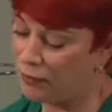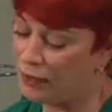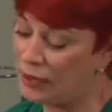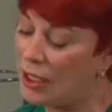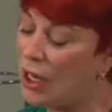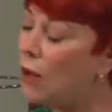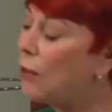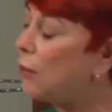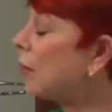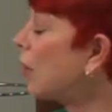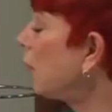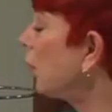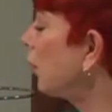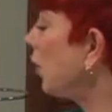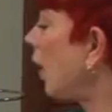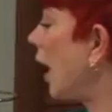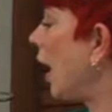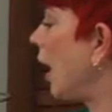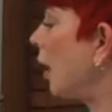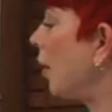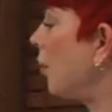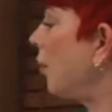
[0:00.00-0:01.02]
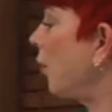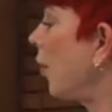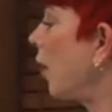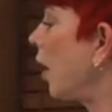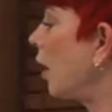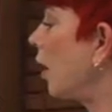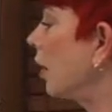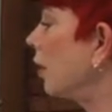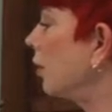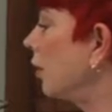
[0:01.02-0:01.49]
Now I'm going to add a
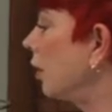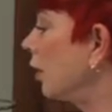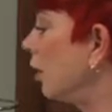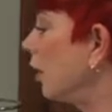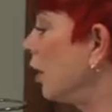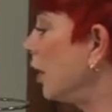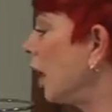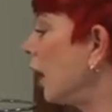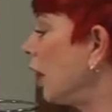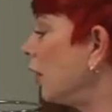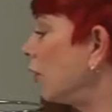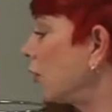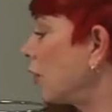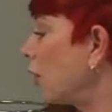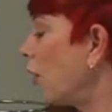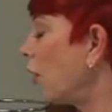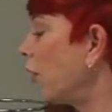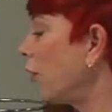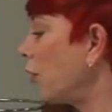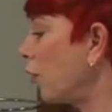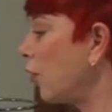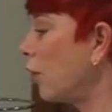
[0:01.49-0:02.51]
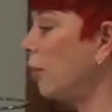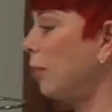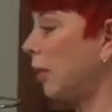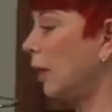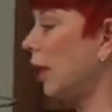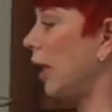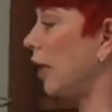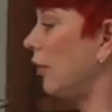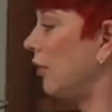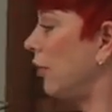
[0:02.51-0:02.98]
product and it's called
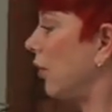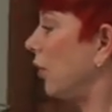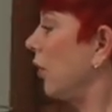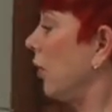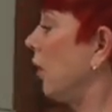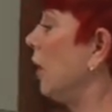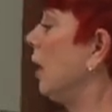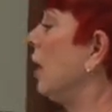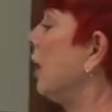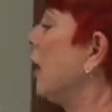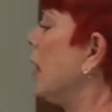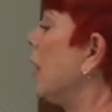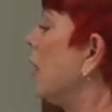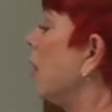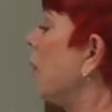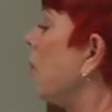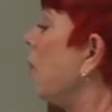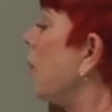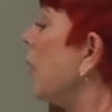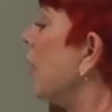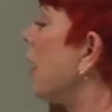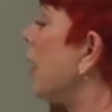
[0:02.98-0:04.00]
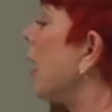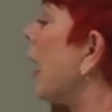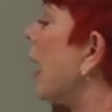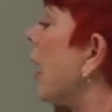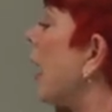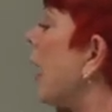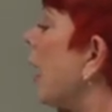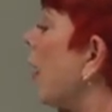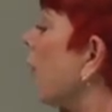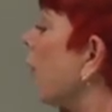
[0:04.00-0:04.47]
Herbalizer. We
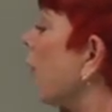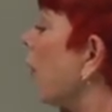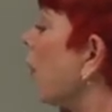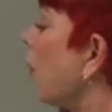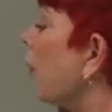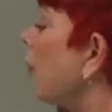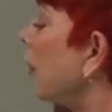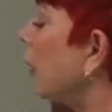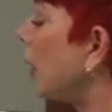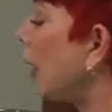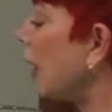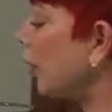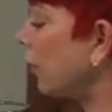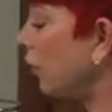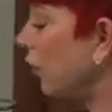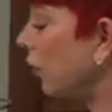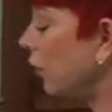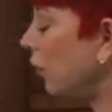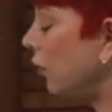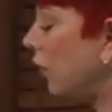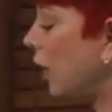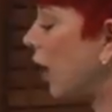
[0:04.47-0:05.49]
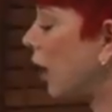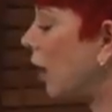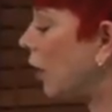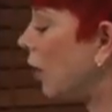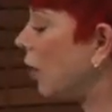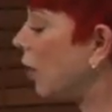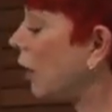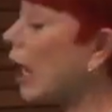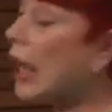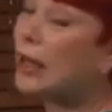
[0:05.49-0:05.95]
have Herbalizers that
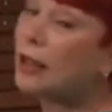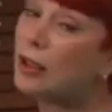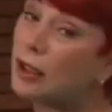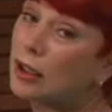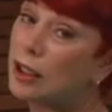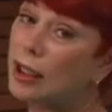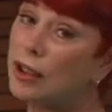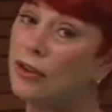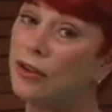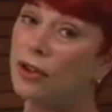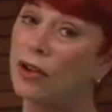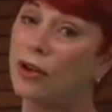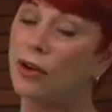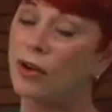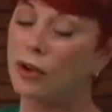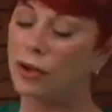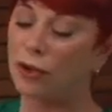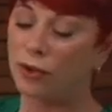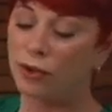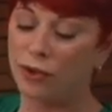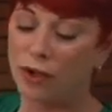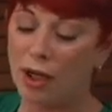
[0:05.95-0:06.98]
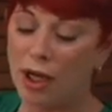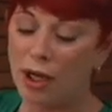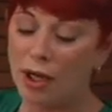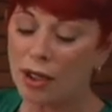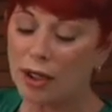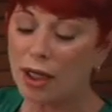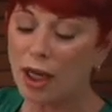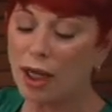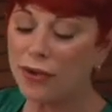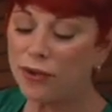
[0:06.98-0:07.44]
are and cleansing oils
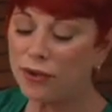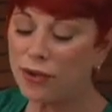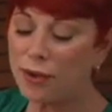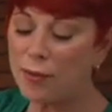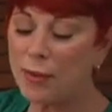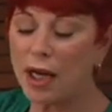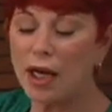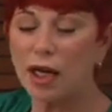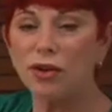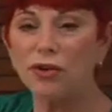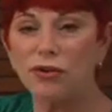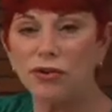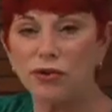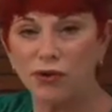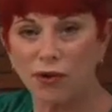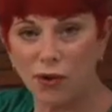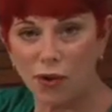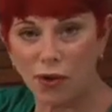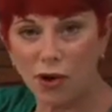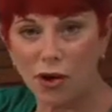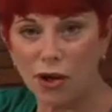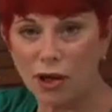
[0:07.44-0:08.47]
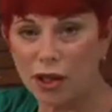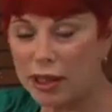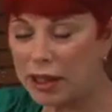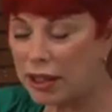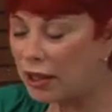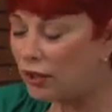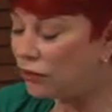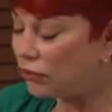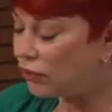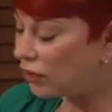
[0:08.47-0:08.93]
customized for
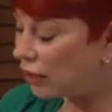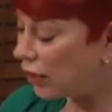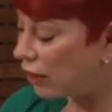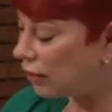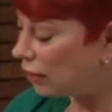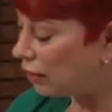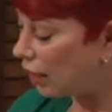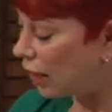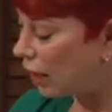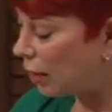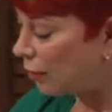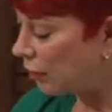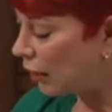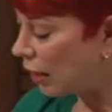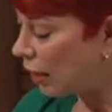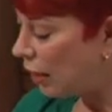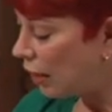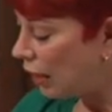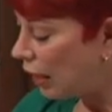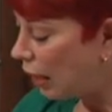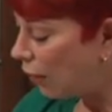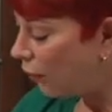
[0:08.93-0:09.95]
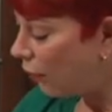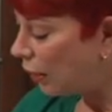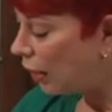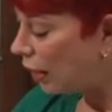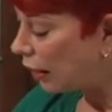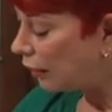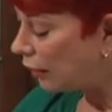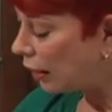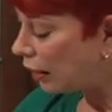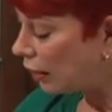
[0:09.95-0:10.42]
each skin type. And what
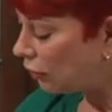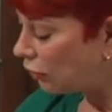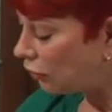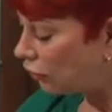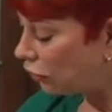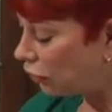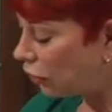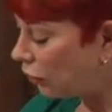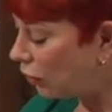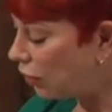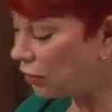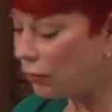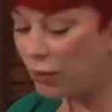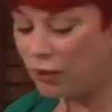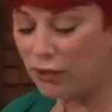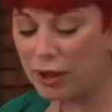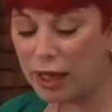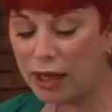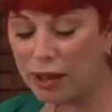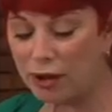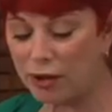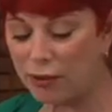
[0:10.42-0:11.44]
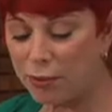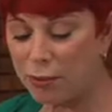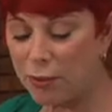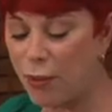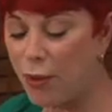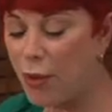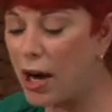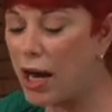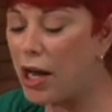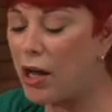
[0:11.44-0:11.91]
I'd like to show you is that it's
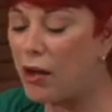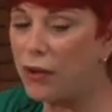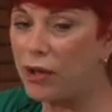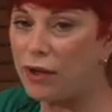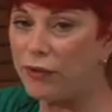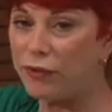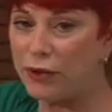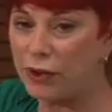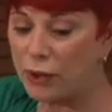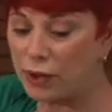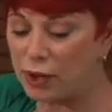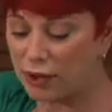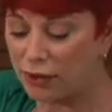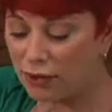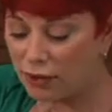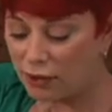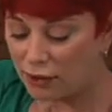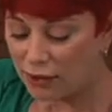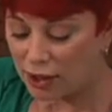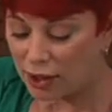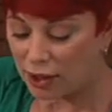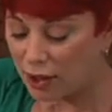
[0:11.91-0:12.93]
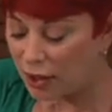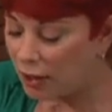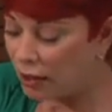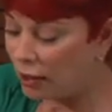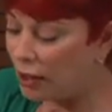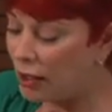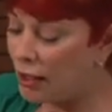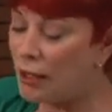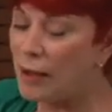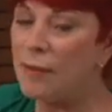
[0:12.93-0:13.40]
brown if you can see it.